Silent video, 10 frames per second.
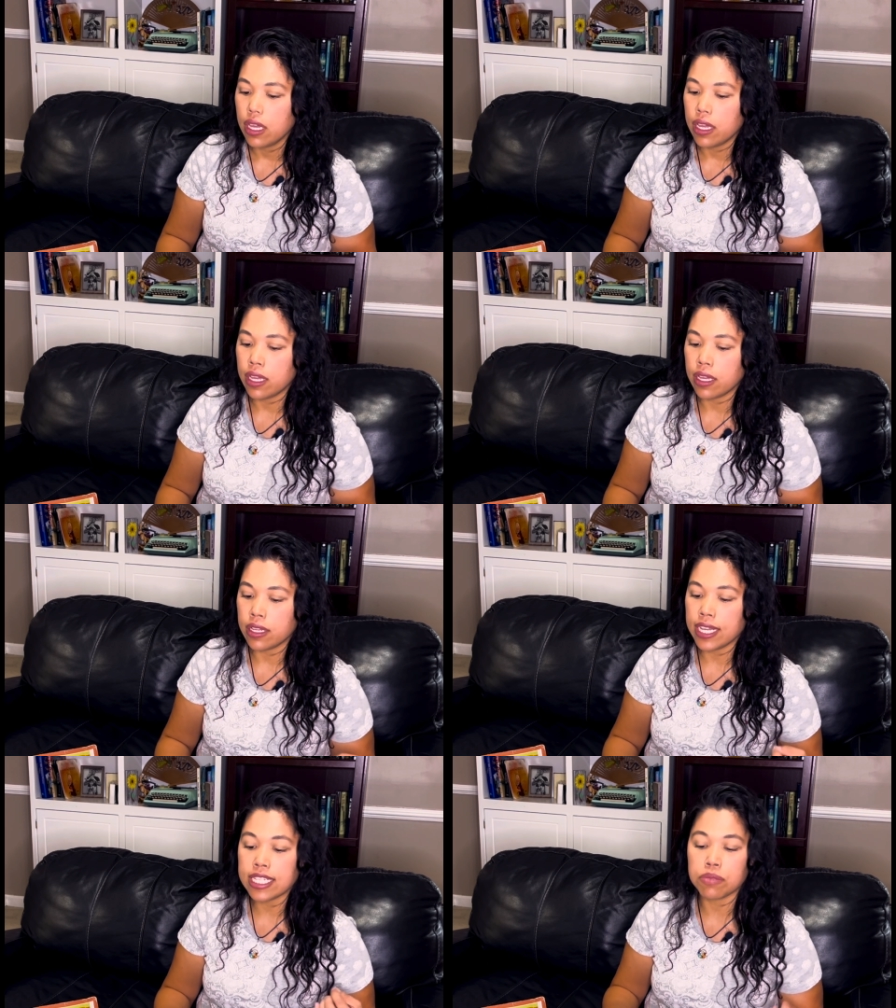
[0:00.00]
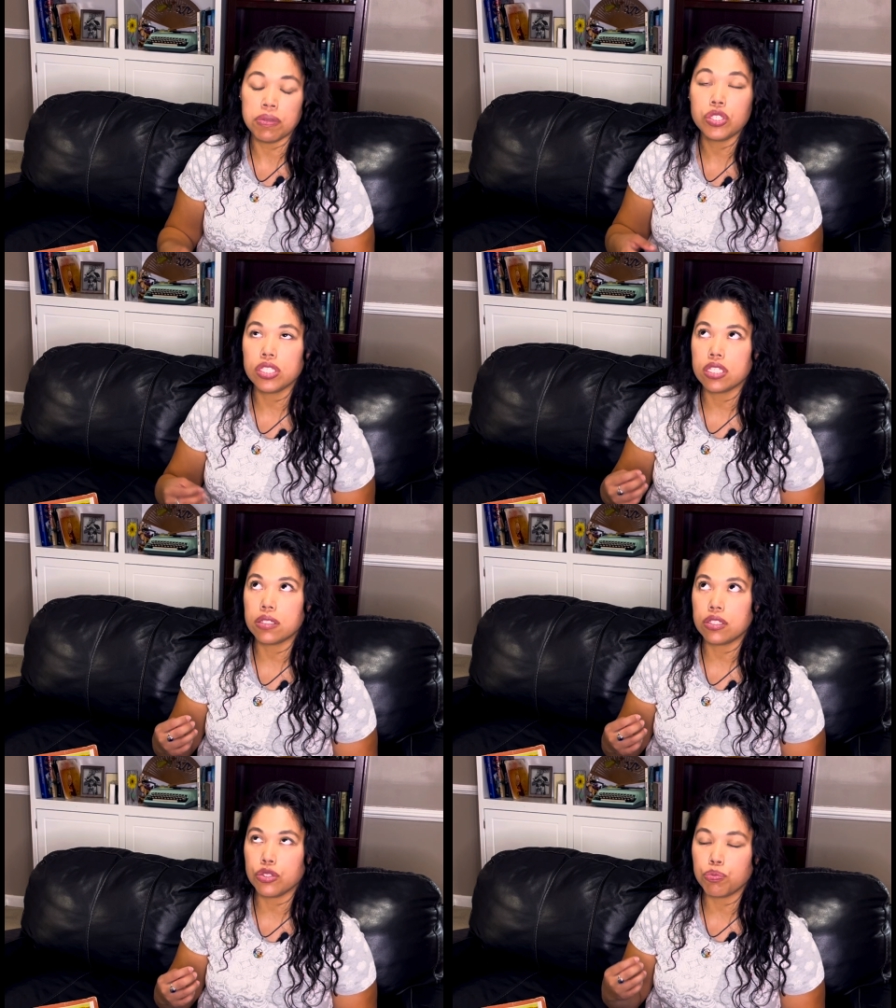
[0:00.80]
And its mission is
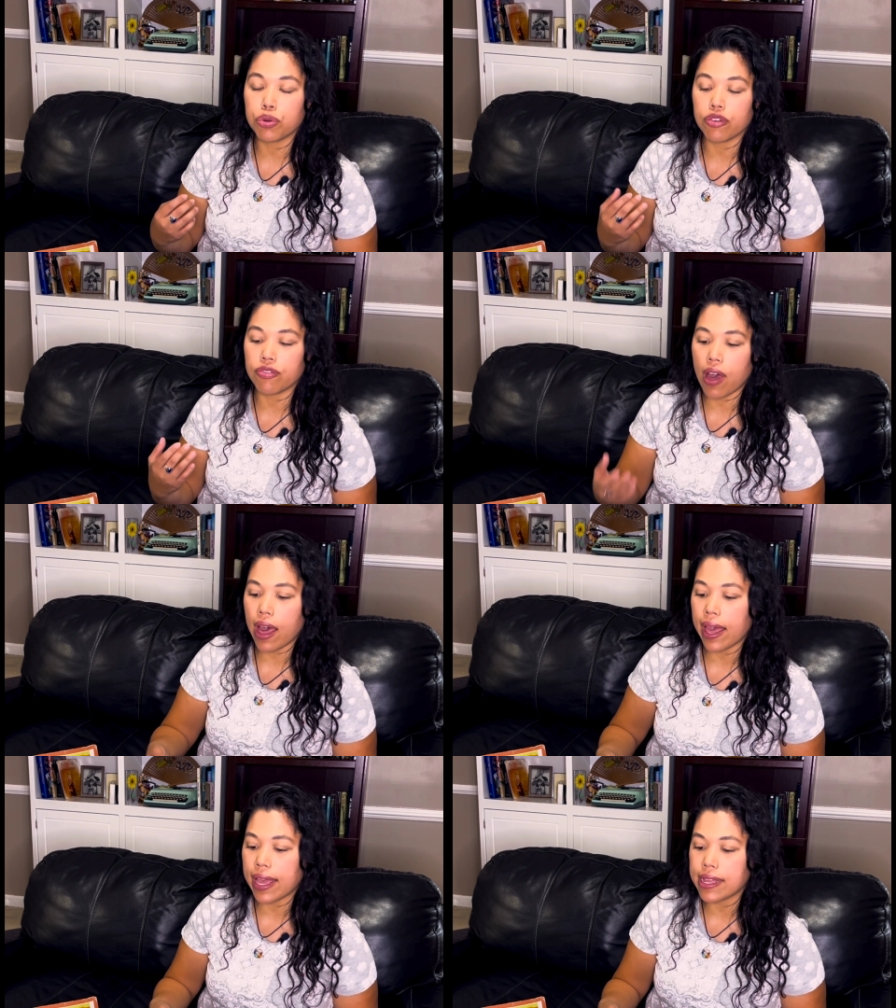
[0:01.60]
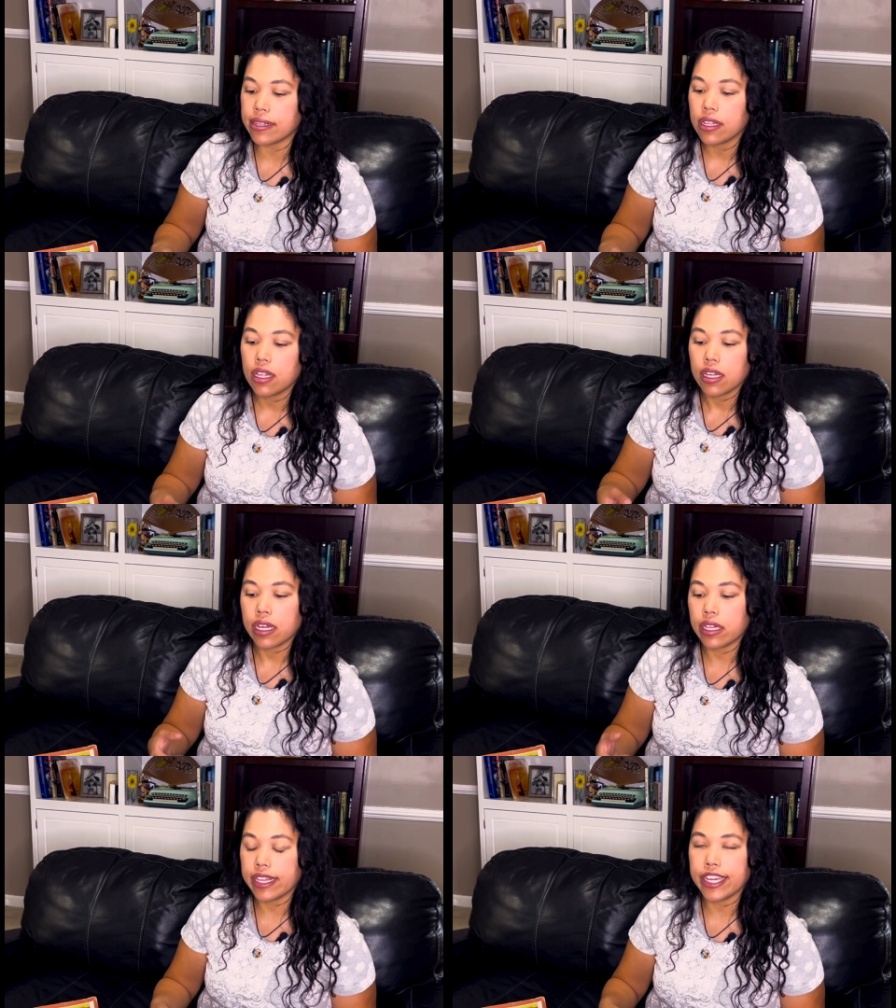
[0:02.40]
to provide
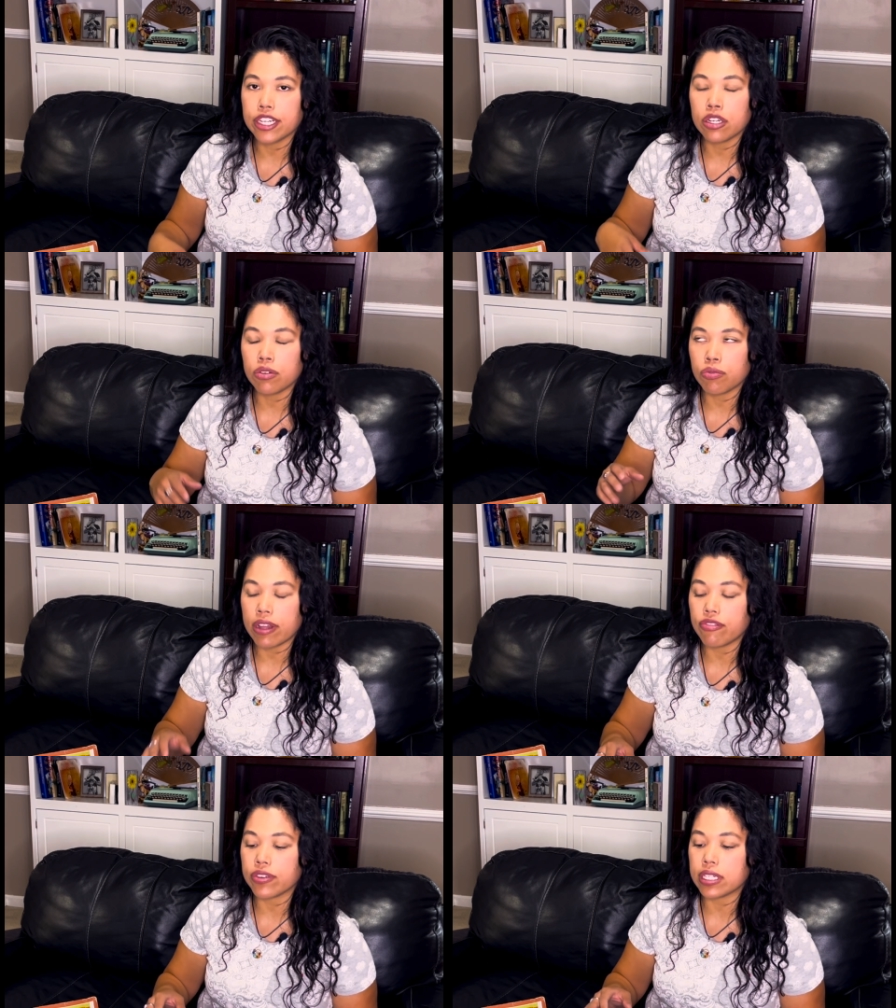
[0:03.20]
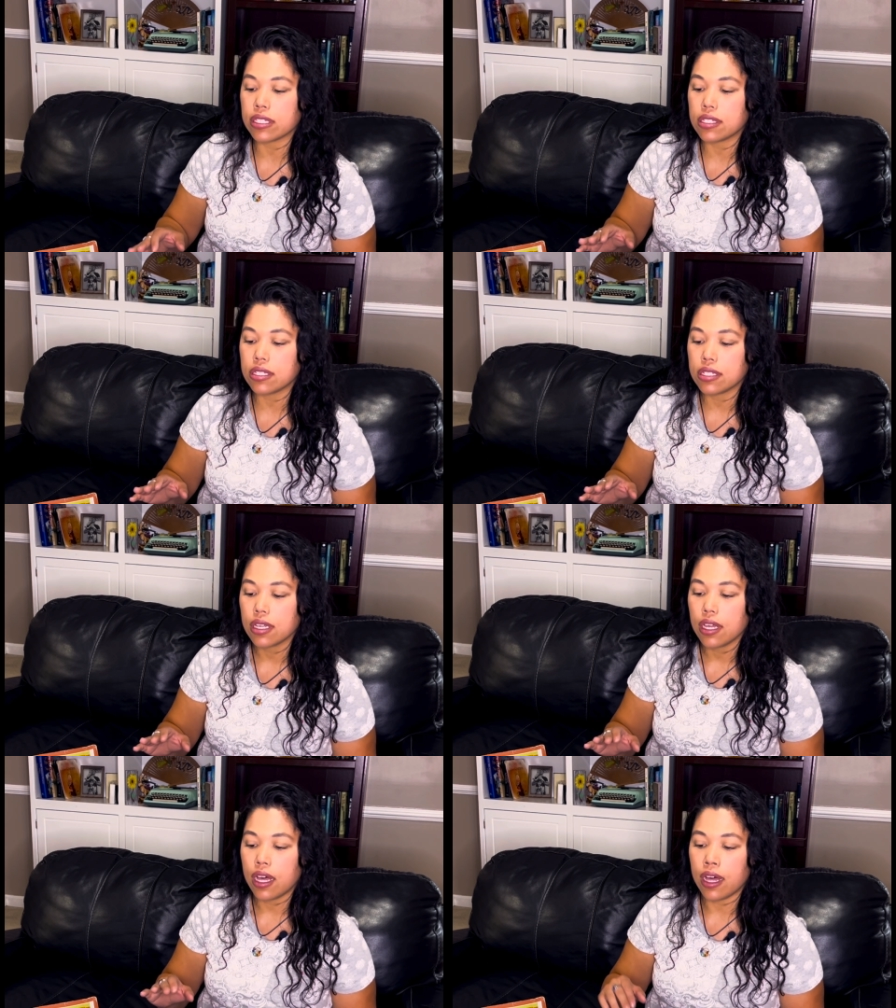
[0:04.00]
clear, referenced
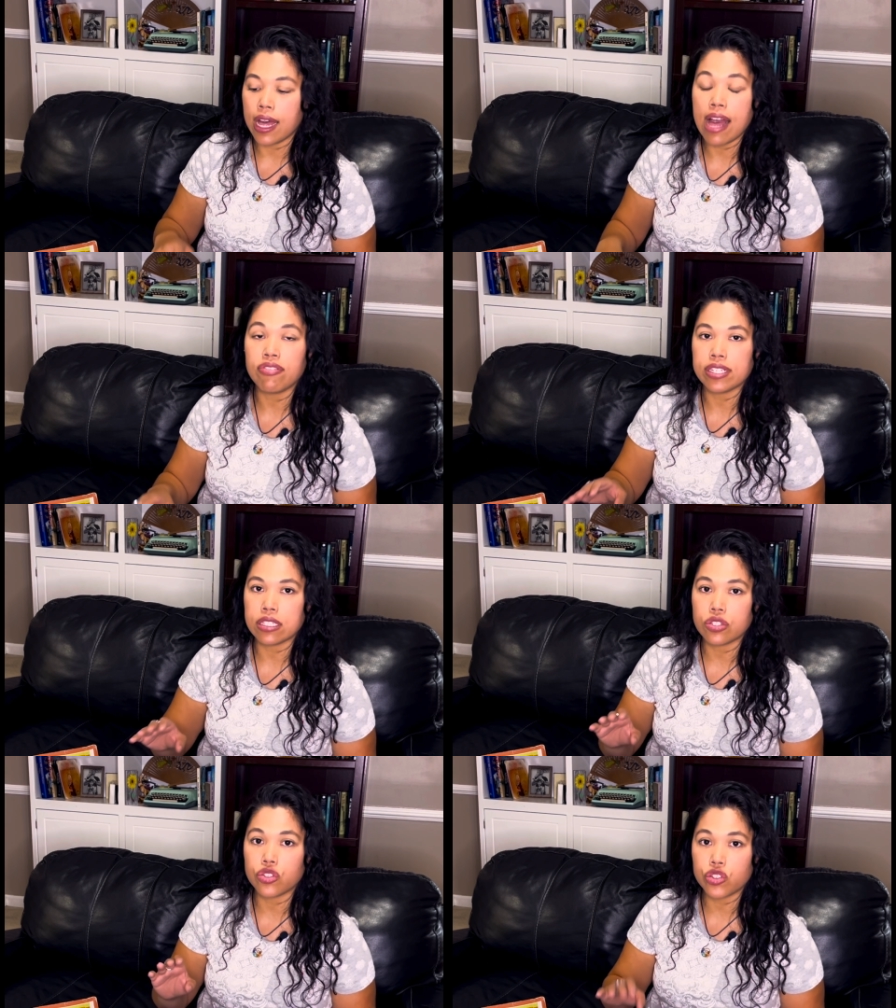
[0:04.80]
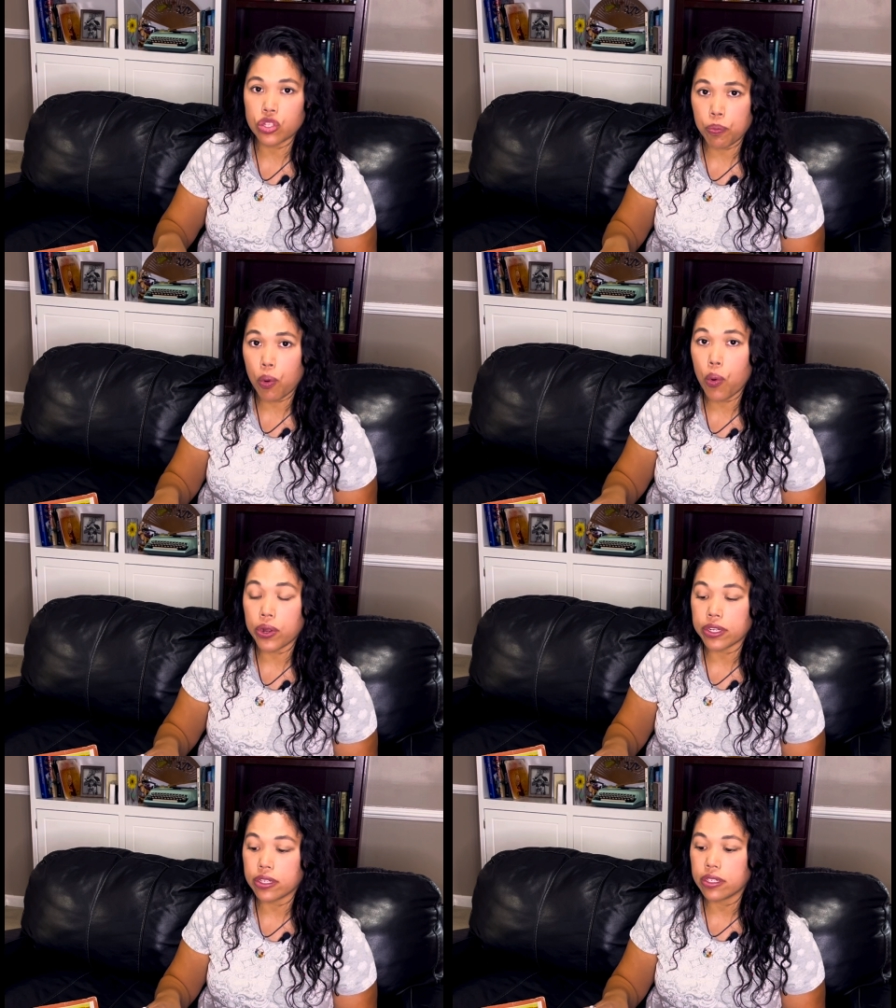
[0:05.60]
evidence support